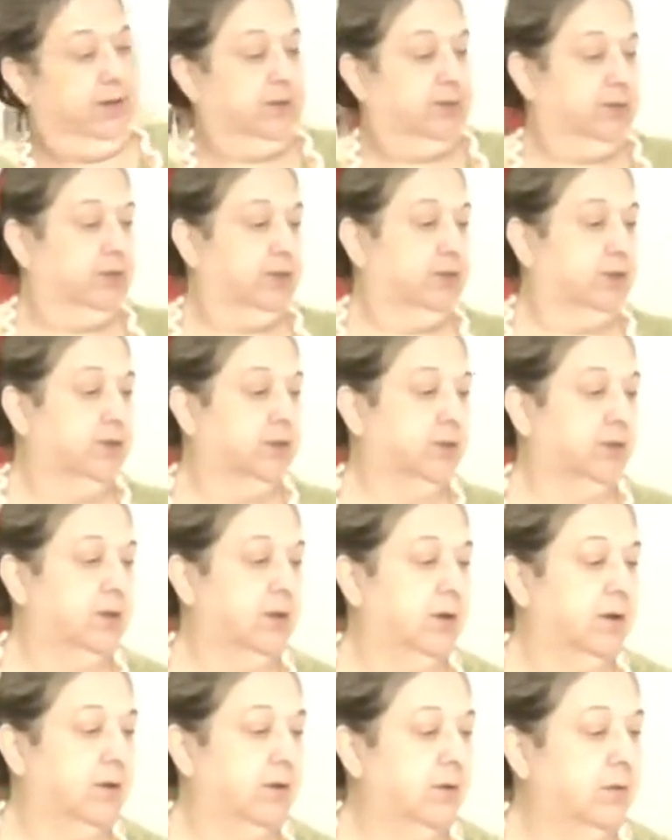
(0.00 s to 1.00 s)

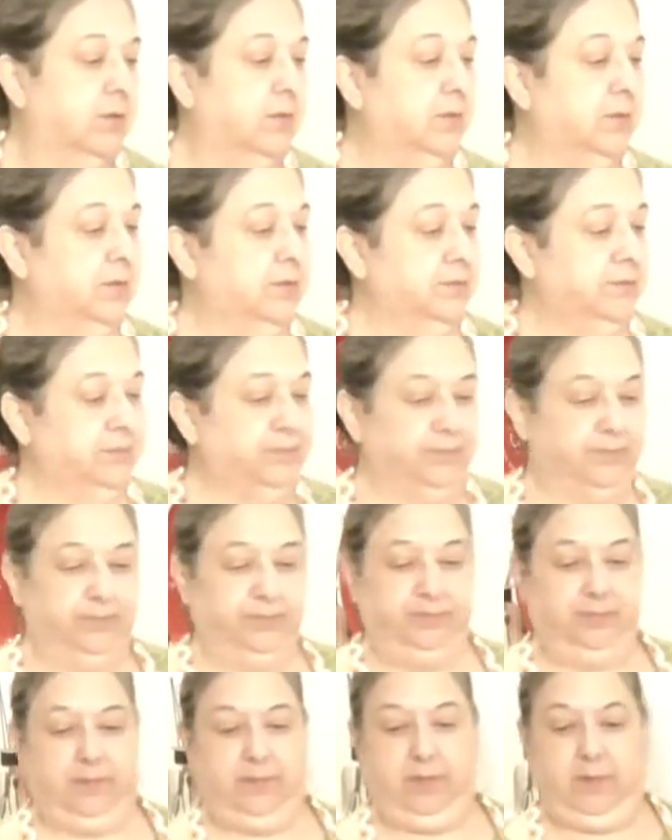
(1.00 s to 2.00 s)
so
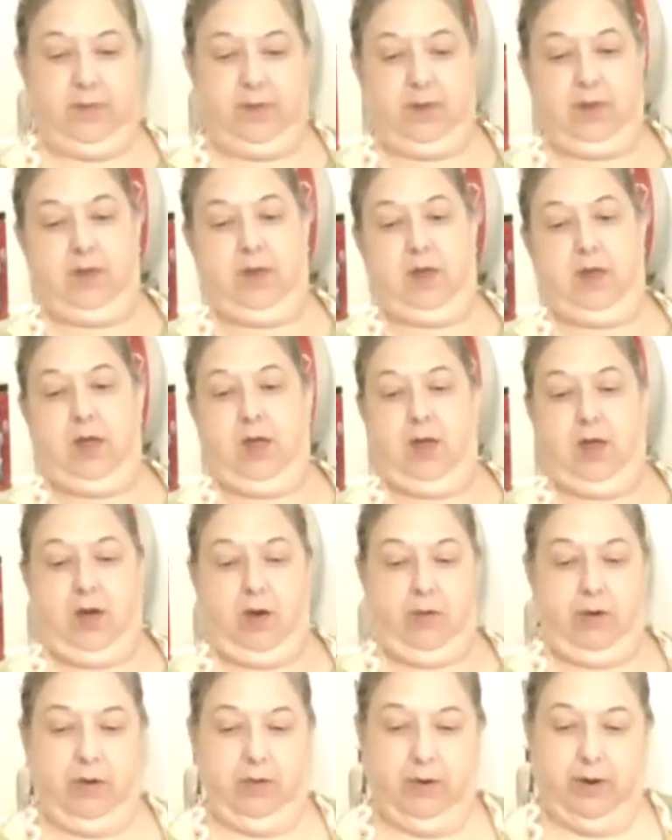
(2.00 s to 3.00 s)

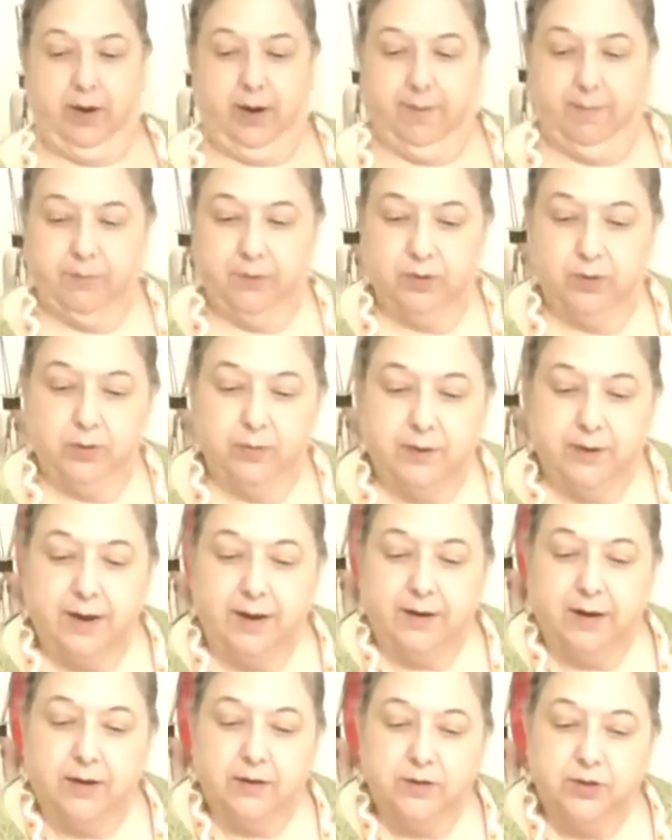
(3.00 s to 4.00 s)
what I'm doing, I
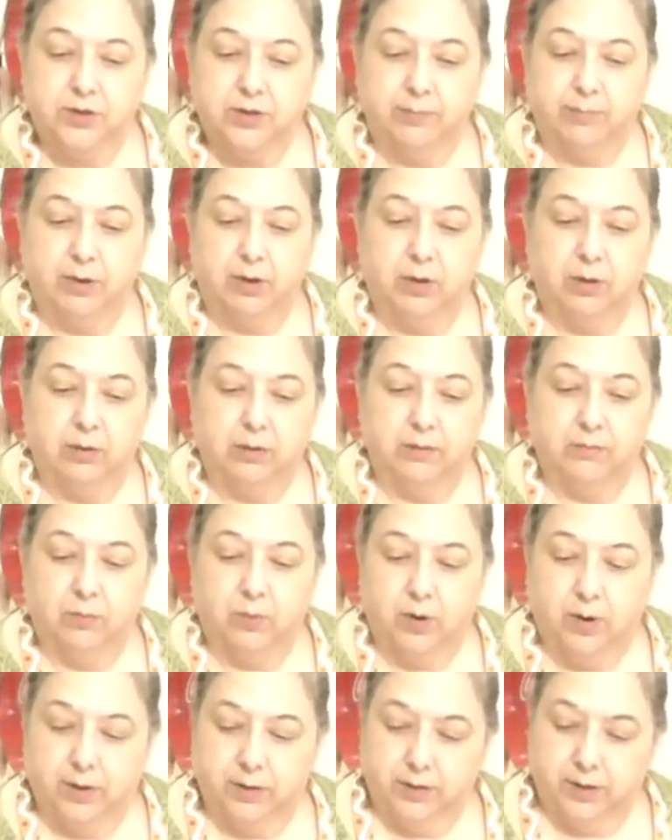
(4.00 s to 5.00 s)
got just a bowl of
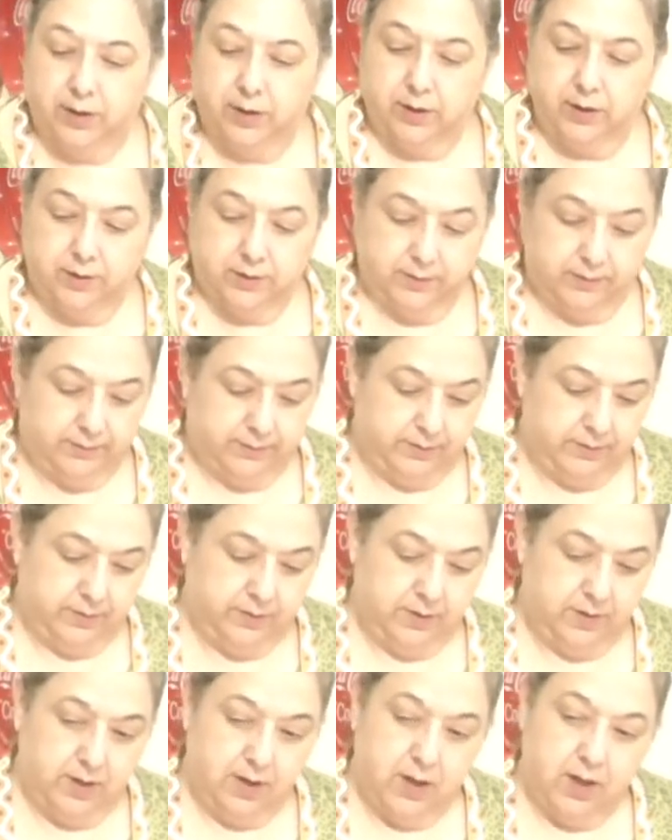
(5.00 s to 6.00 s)
water here,
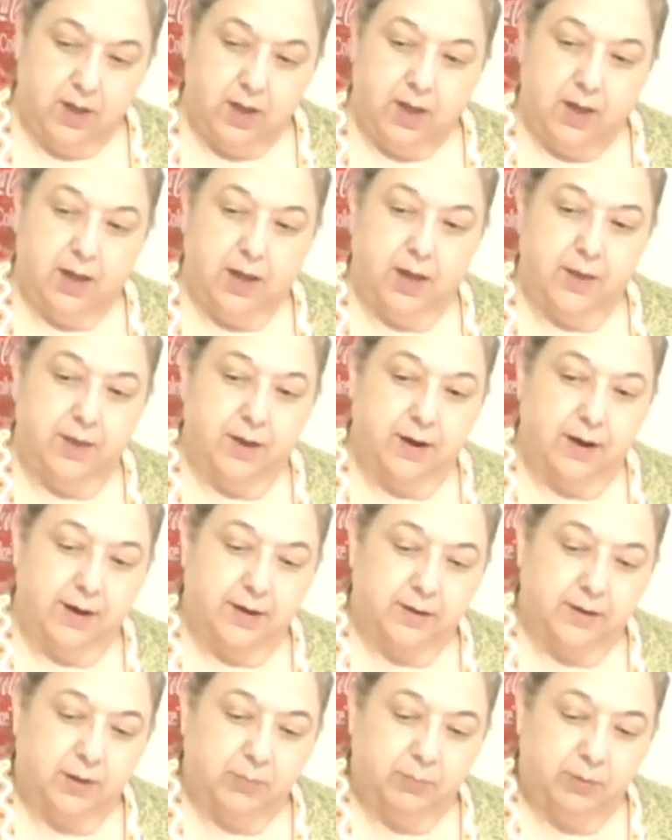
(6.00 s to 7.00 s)
and then I
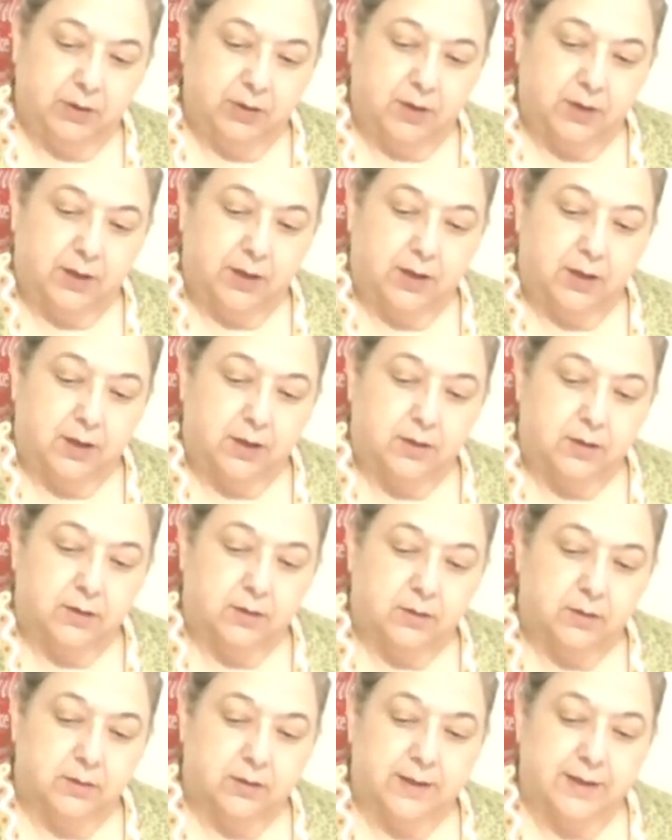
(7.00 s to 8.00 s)
dip it in
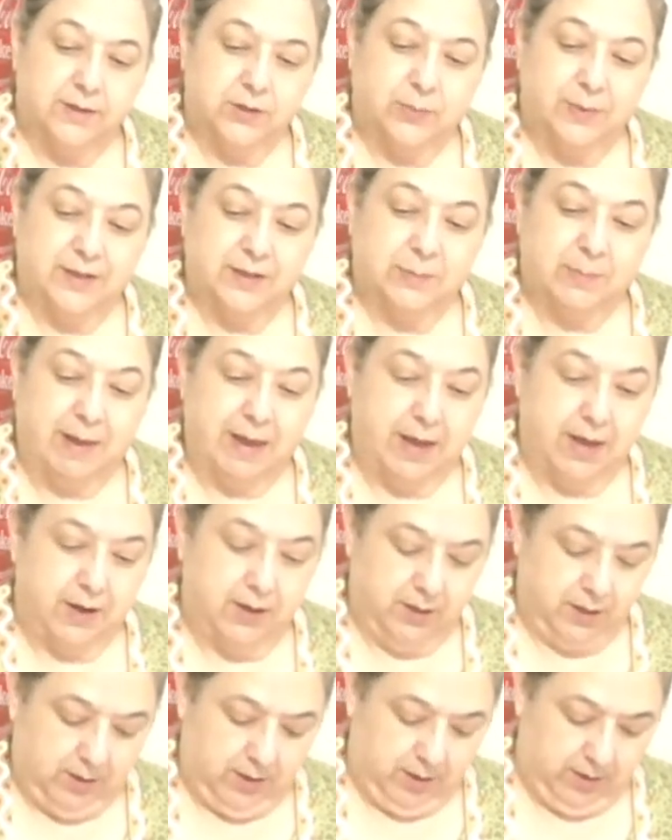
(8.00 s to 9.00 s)
the SOS pad
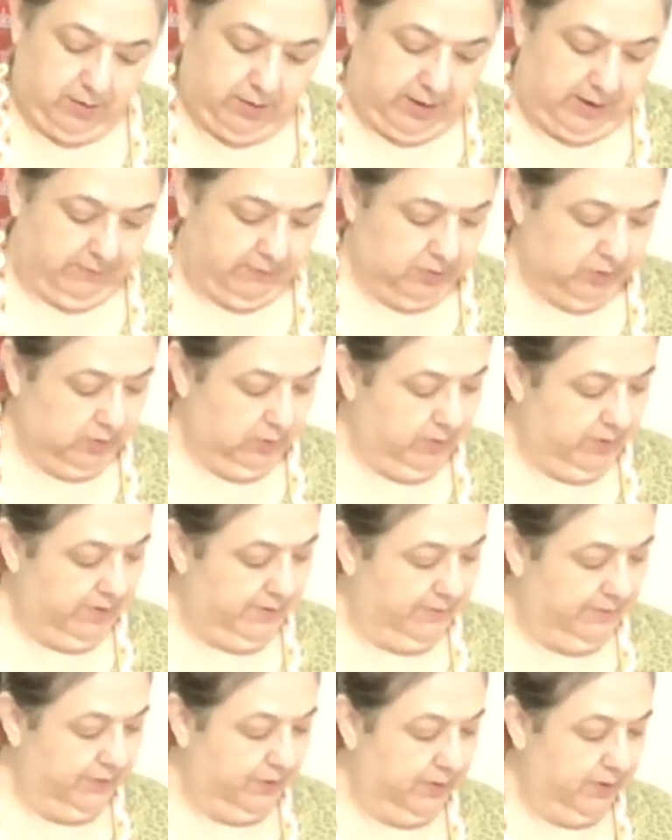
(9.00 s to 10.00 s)
in here ever so
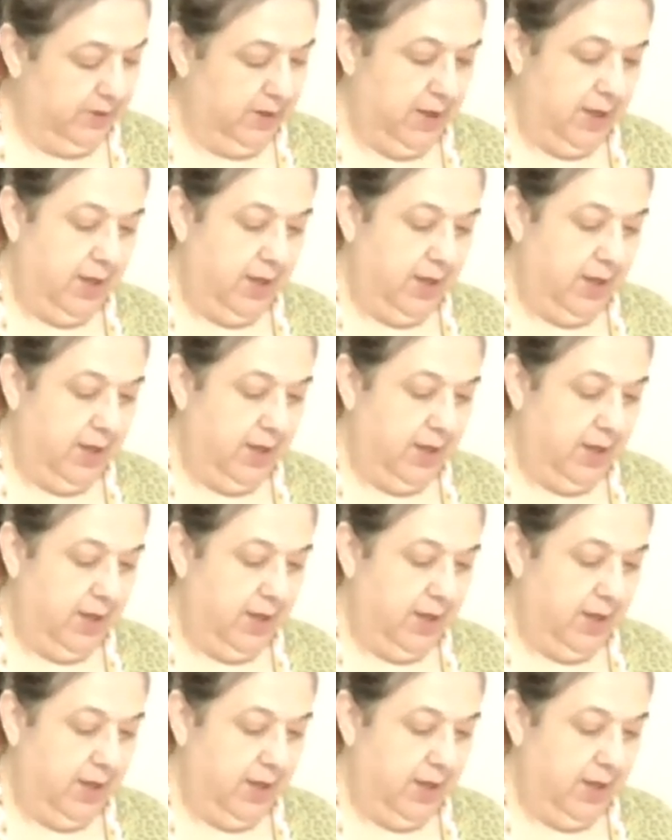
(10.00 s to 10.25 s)
often,